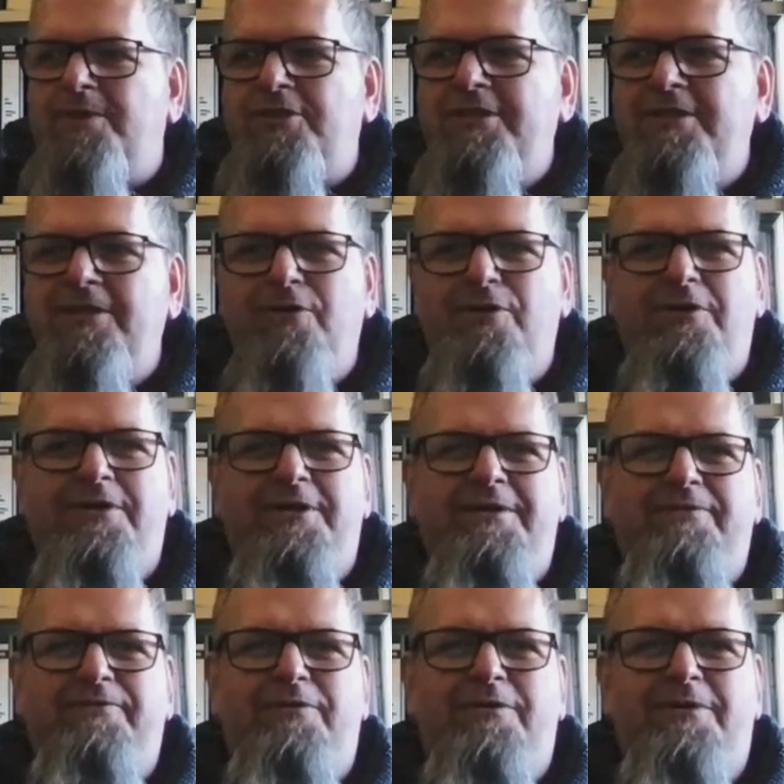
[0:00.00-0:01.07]
machine
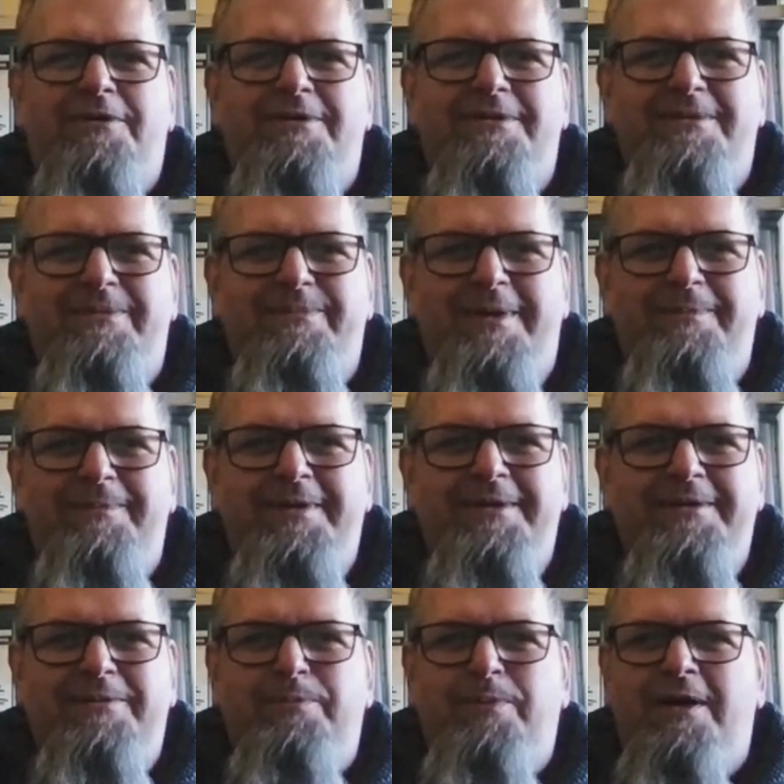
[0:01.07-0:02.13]
learning for
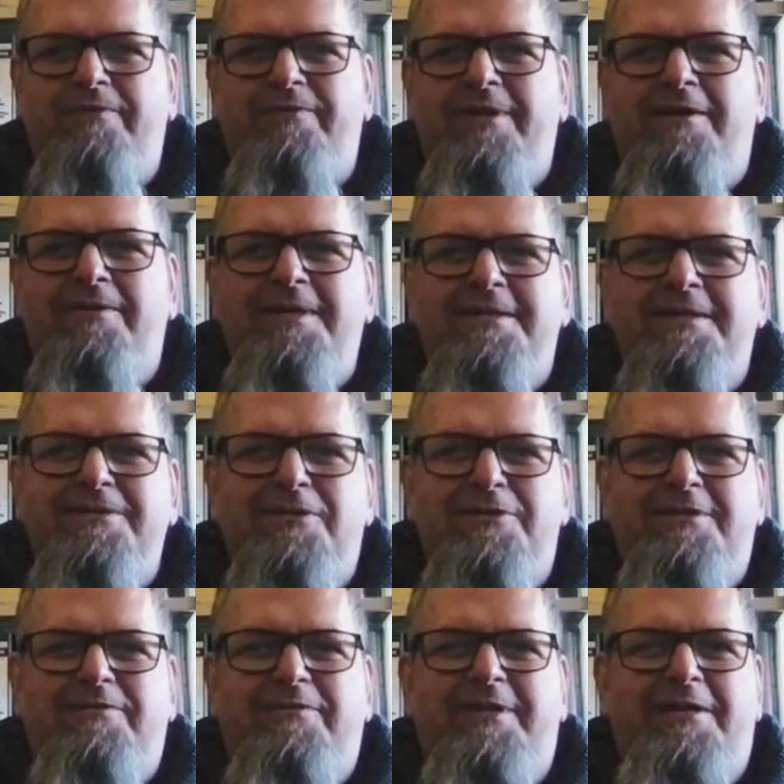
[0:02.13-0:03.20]
mapping deprived areas is not
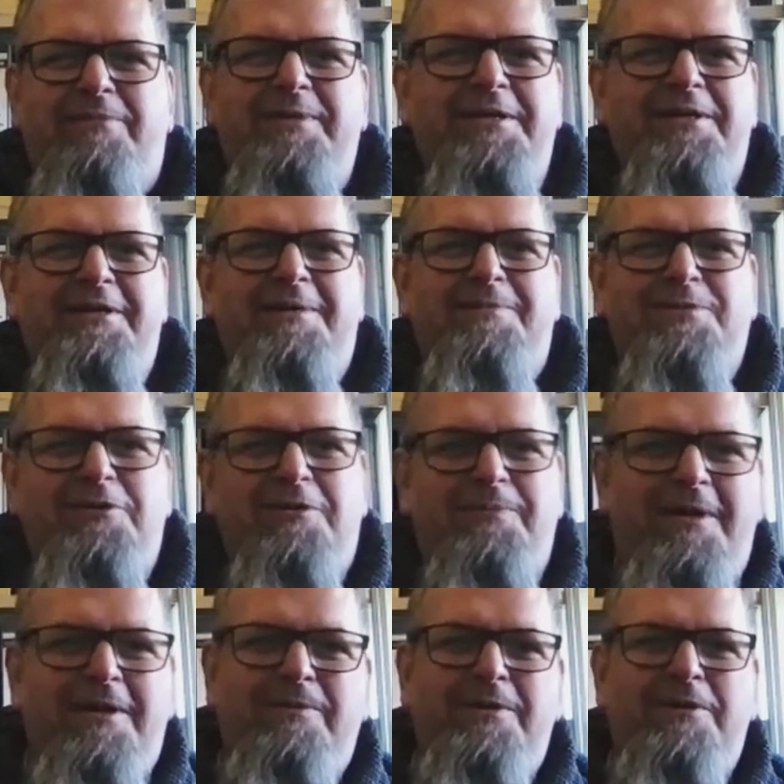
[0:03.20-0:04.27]
something that immediately comes to your
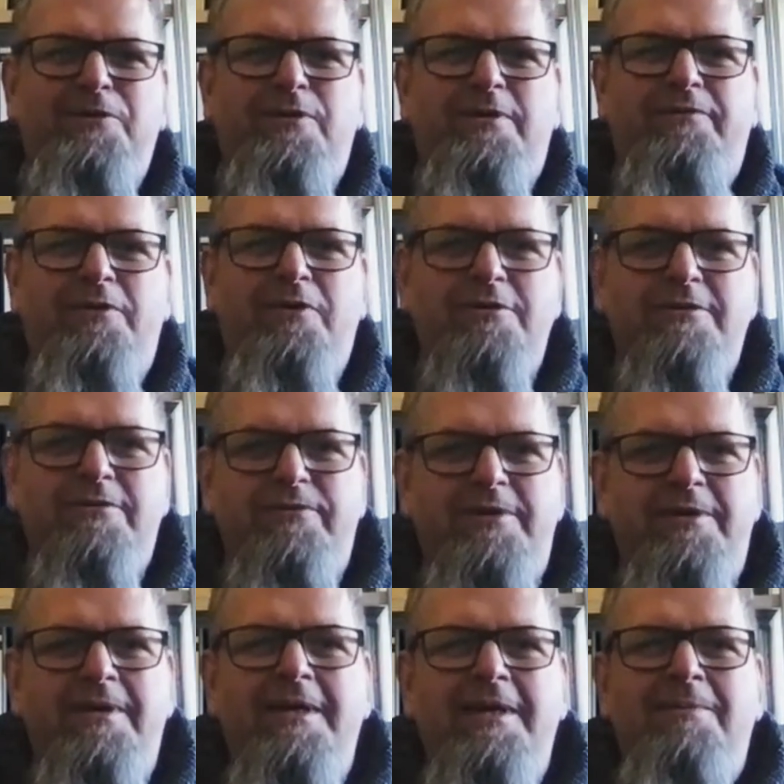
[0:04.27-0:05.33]
mind when you're doing
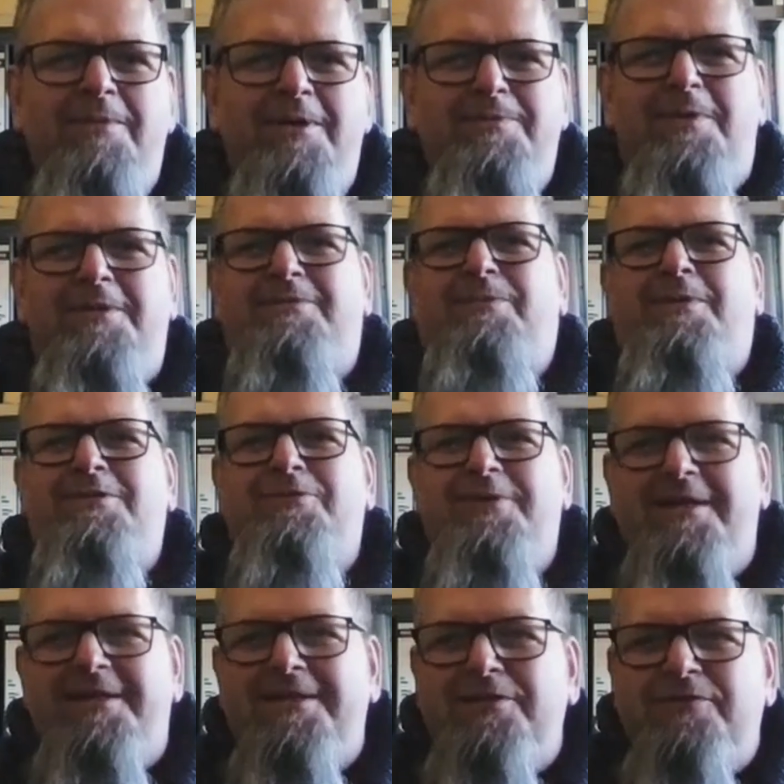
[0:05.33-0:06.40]
philosophy. But once you
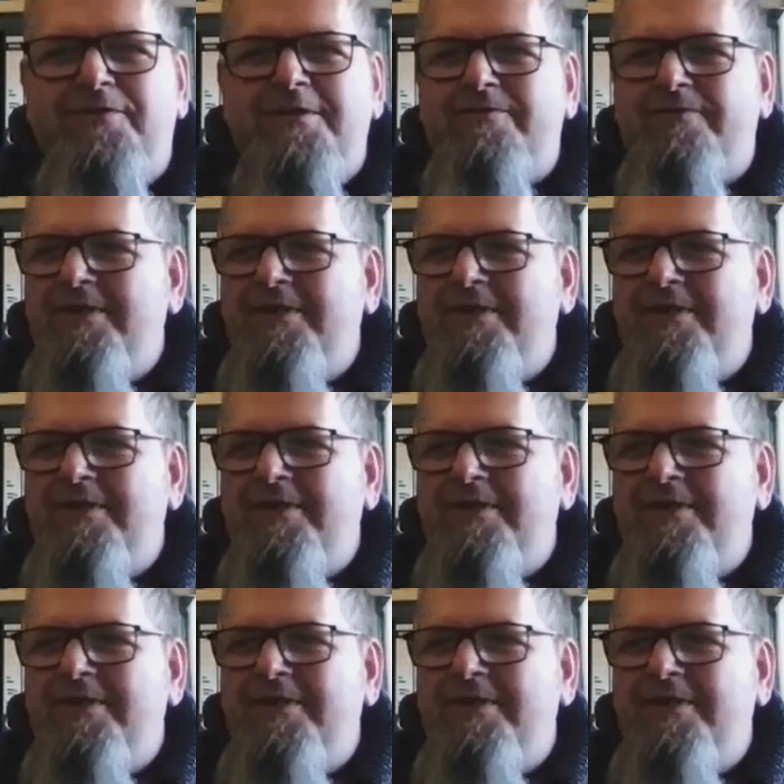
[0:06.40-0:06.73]
get into this